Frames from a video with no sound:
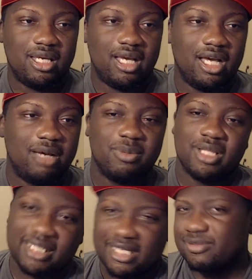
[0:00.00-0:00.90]
But
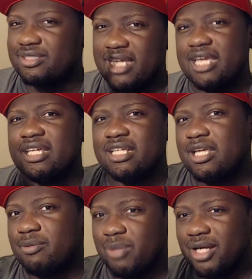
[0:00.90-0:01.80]
like I was saying
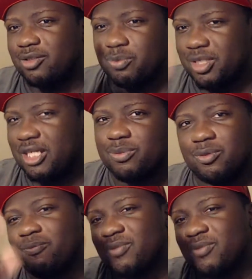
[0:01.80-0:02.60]
about you people,